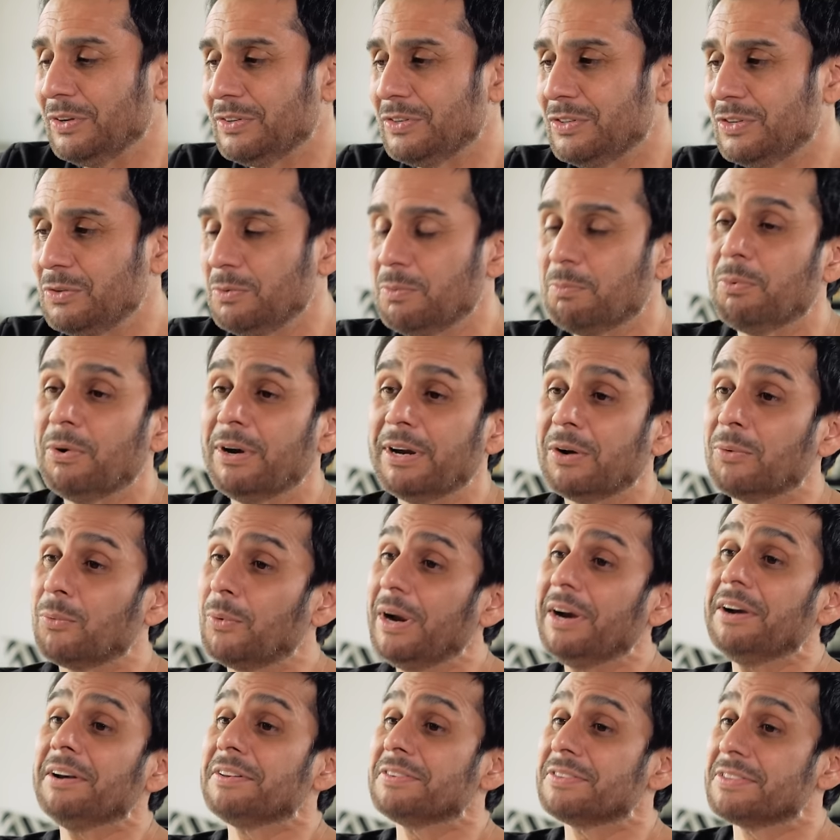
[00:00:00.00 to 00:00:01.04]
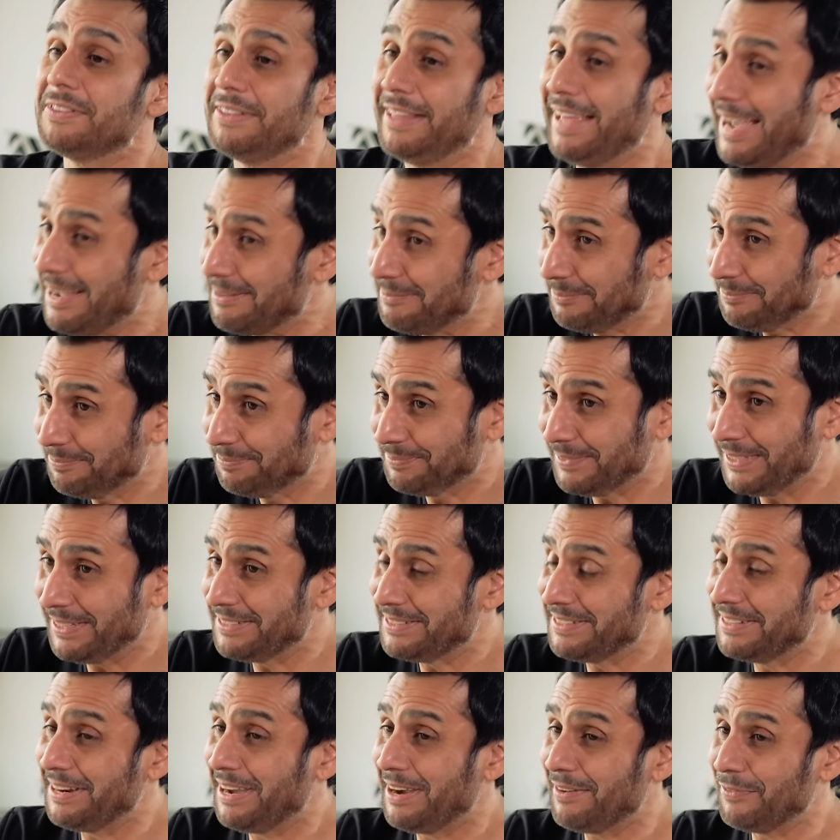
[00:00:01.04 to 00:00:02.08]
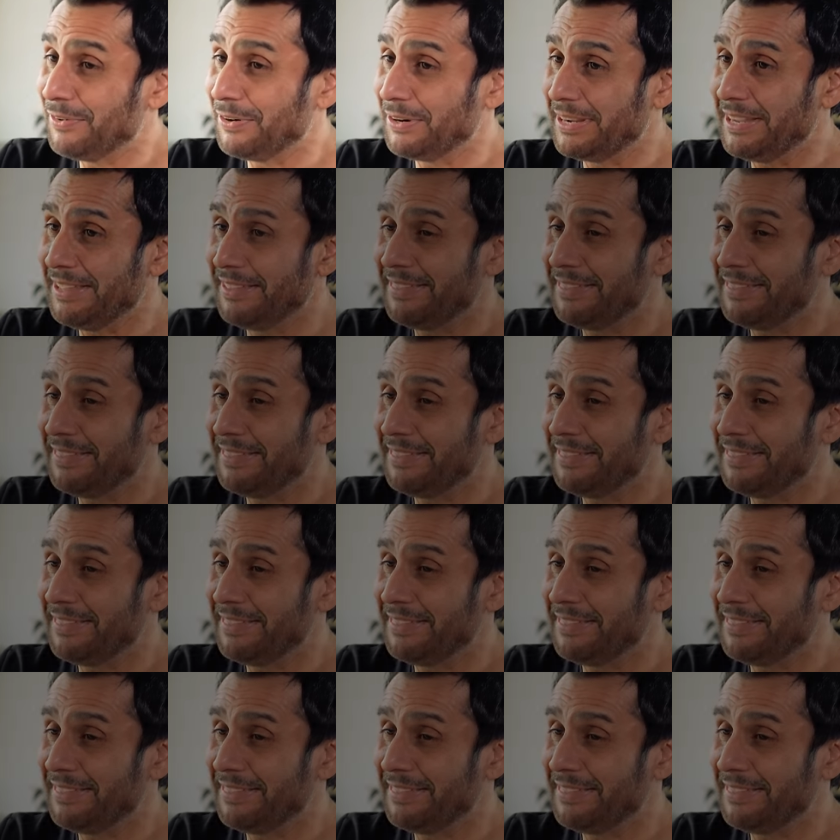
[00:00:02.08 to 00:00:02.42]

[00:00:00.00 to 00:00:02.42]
to bring awareness to that and to not forget